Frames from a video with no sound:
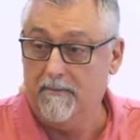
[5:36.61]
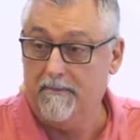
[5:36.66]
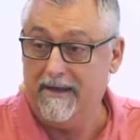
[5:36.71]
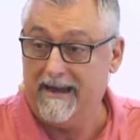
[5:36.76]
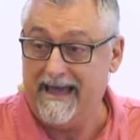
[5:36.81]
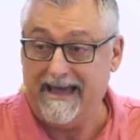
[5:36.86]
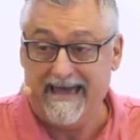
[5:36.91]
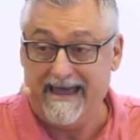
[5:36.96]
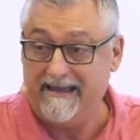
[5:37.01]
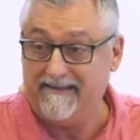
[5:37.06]

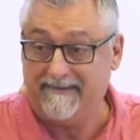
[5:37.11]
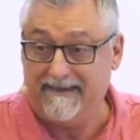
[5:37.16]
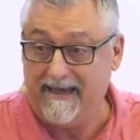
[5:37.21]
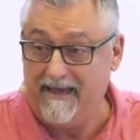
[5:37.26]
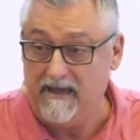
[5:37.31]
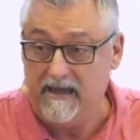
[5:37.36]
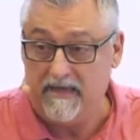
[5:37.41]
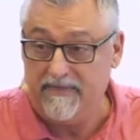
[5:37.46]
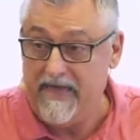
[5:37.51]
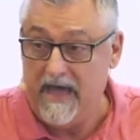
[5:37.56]
But I got to
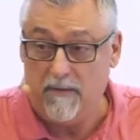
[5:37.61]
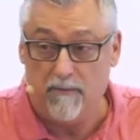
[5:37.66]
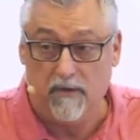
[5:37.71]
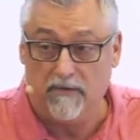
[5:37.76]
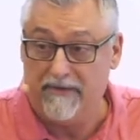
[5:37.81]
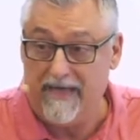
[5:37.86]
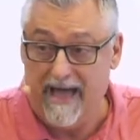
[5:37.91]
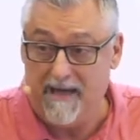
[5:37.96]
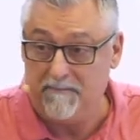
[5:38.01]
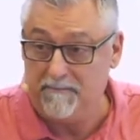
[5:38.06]
tell you, that
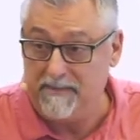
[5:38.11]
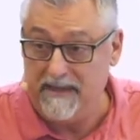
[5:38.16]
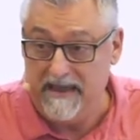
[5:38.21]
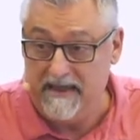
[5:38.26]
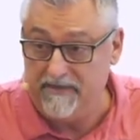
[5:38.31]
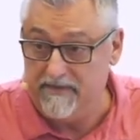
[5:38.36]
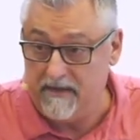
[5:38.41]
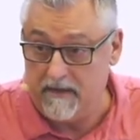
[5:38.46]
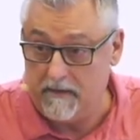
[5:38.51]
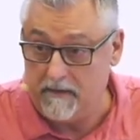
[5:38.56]
will not
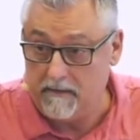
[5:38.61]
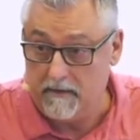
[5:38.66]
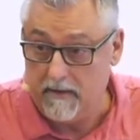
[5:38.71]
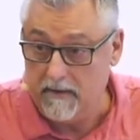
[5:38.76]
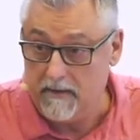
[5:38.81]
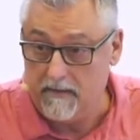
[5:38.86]
be the,